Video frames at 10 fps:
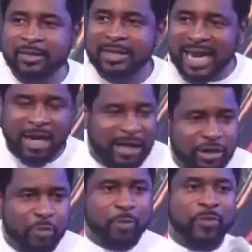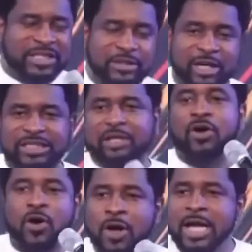And that day they'll propose. He'll not shout,
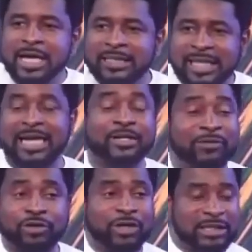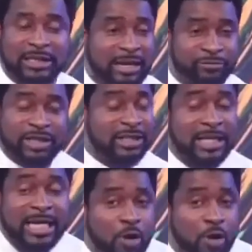oh, he said, I told you yesterday,